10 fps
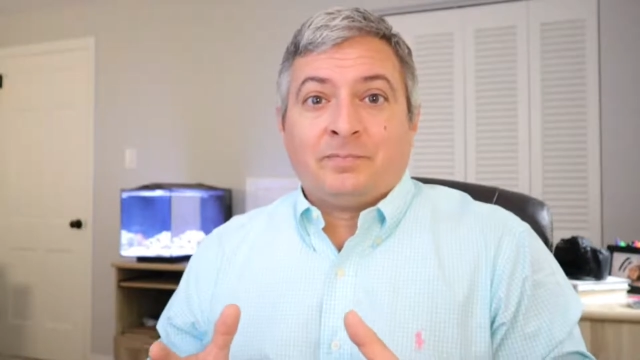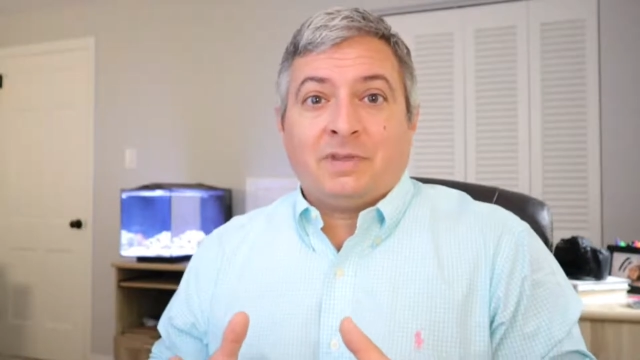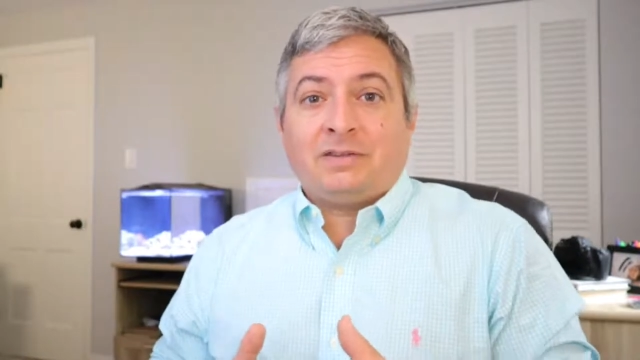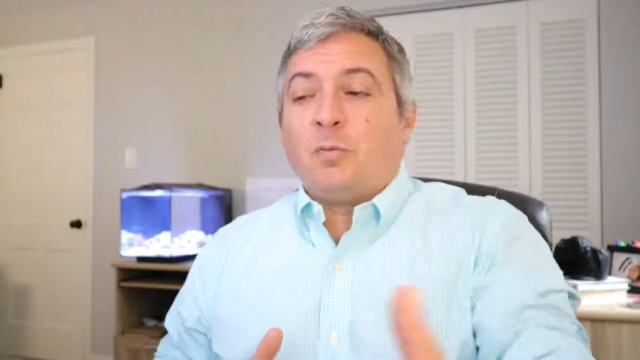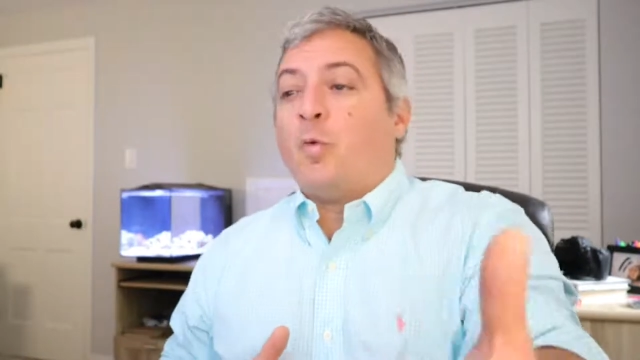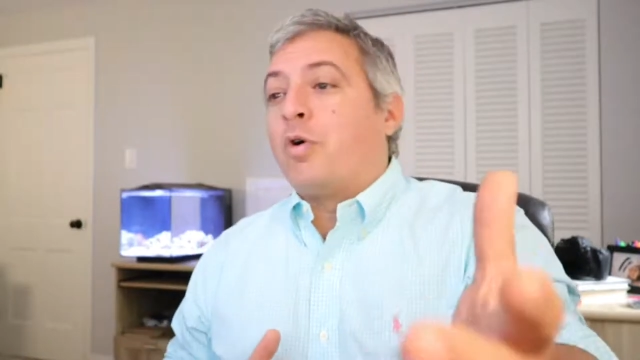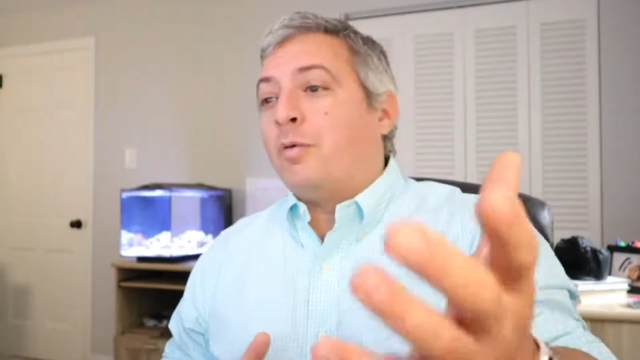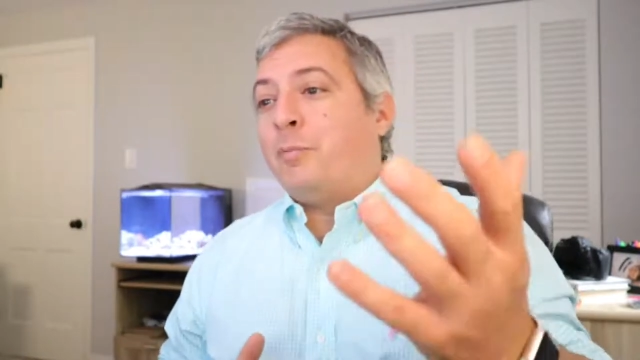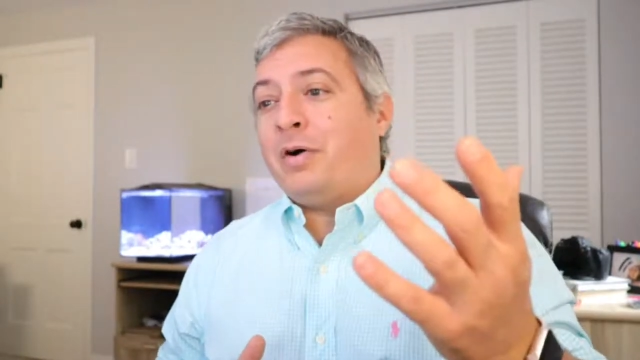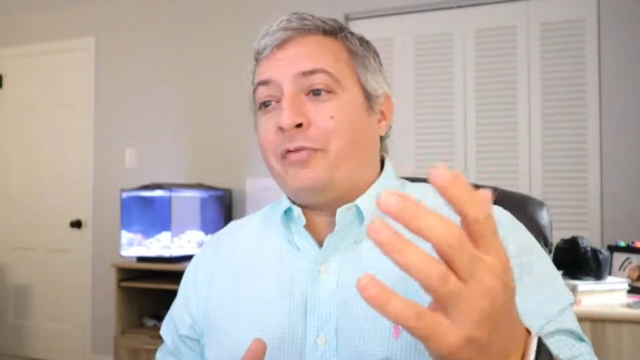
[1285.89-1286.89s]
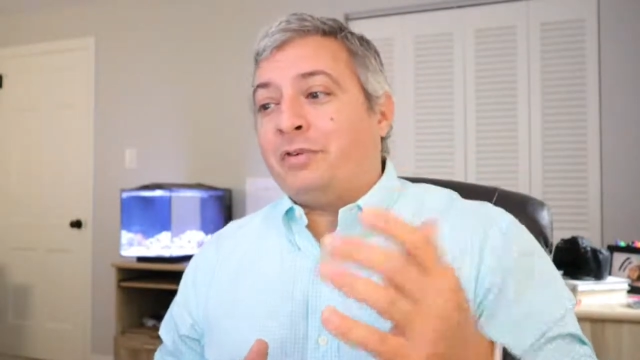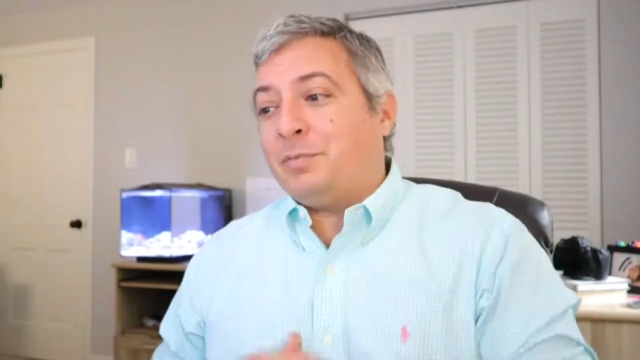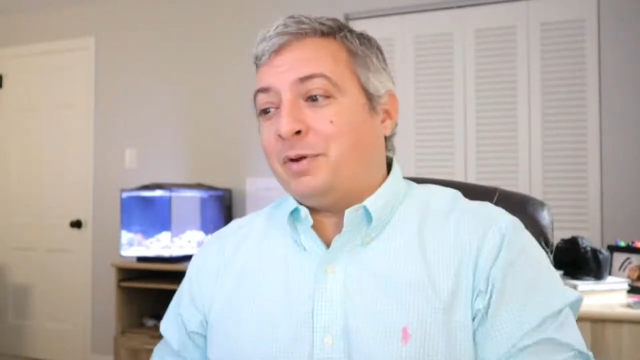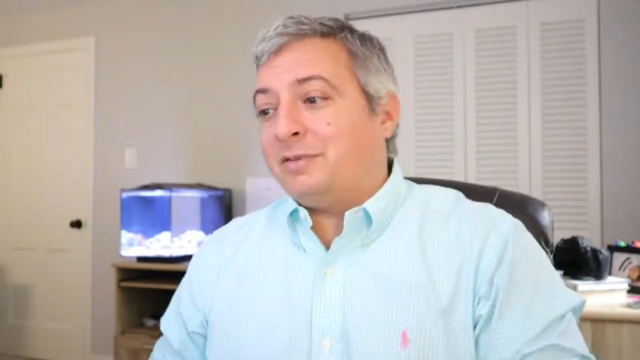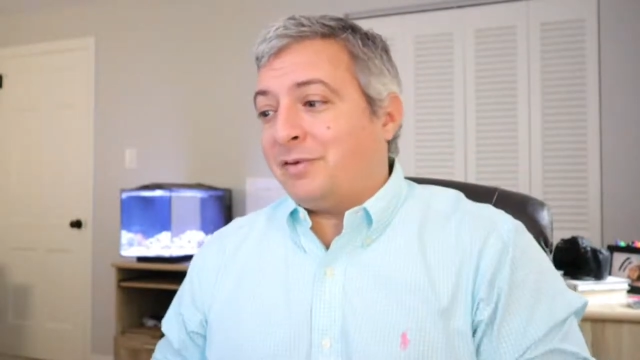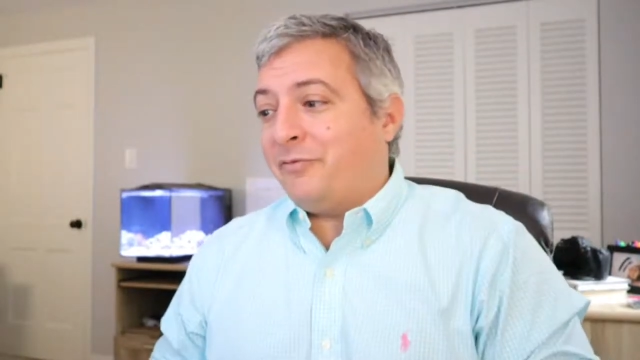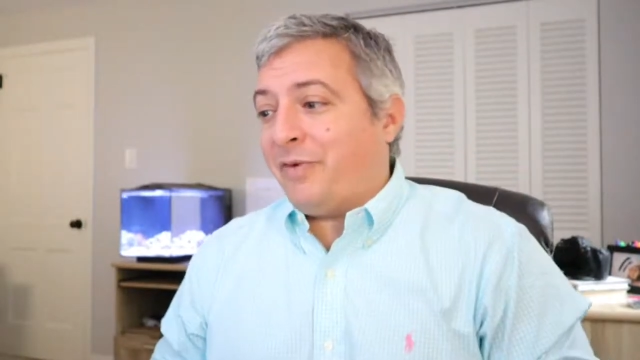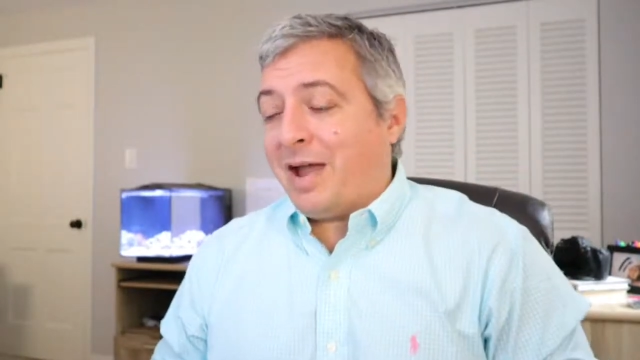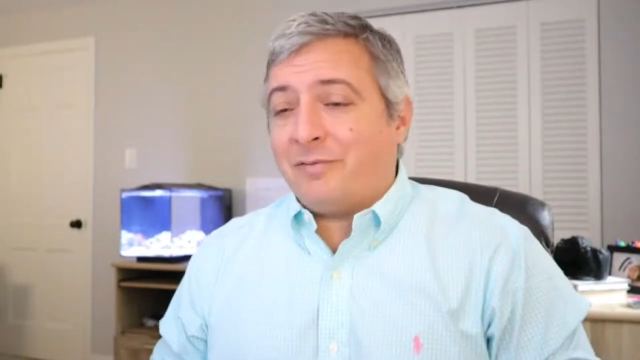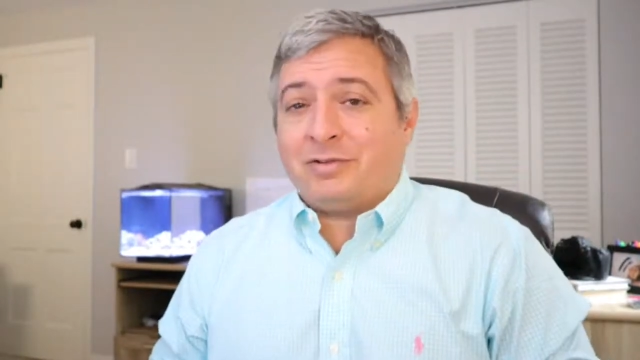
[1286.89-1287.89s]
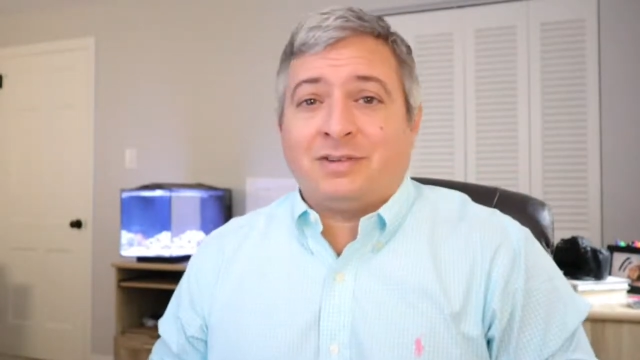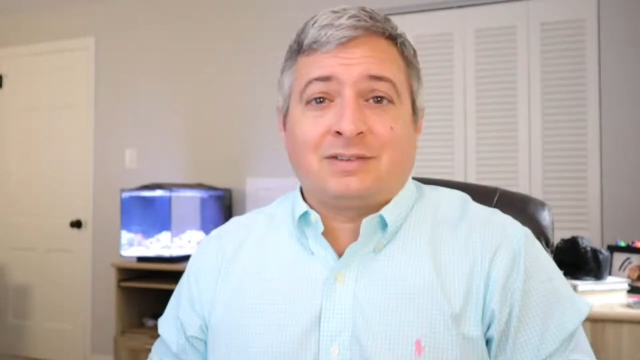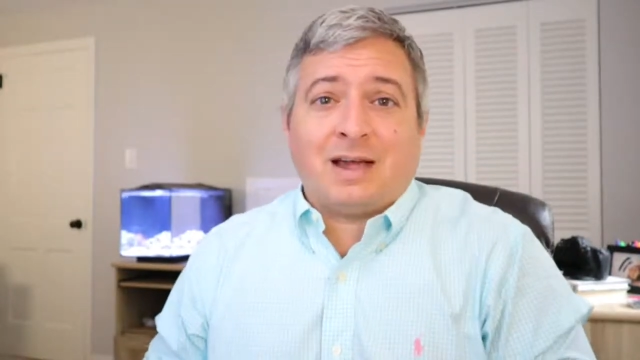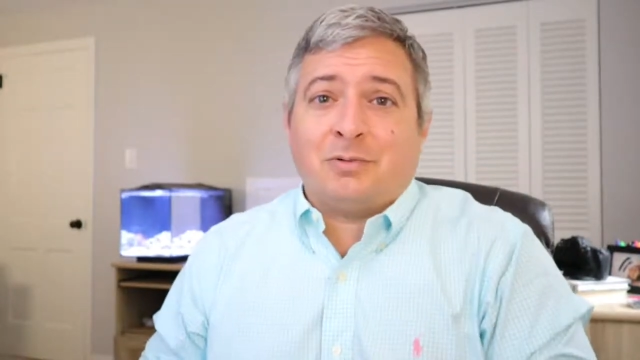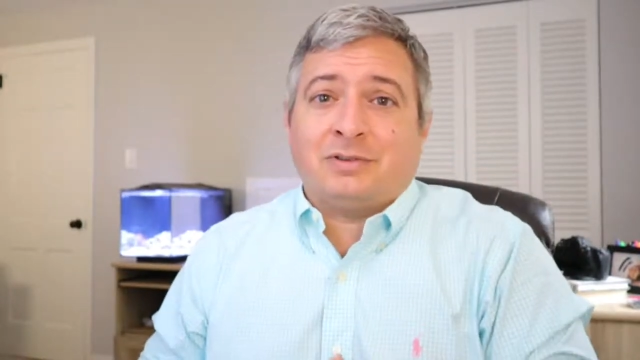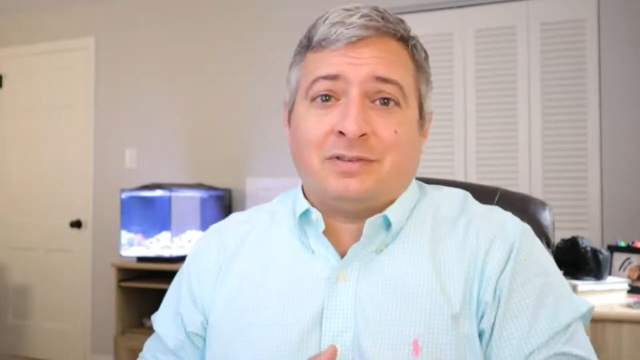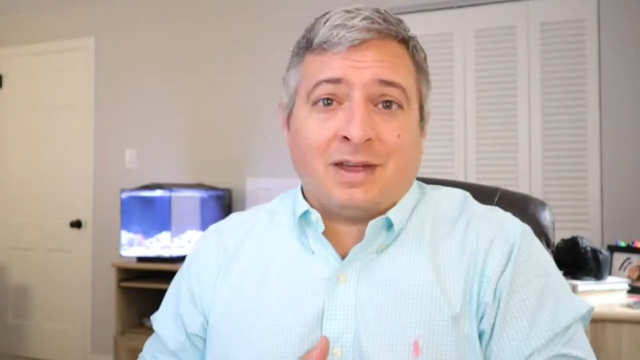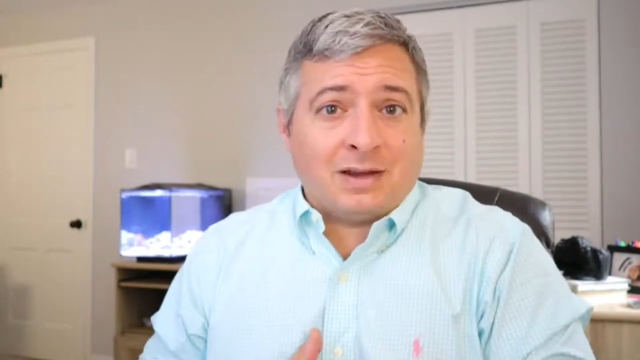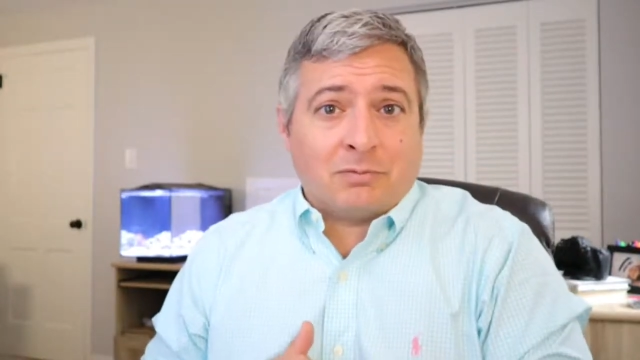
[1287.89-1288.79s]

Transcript: They say Warren Buffett spends like 5 or 6 hours a day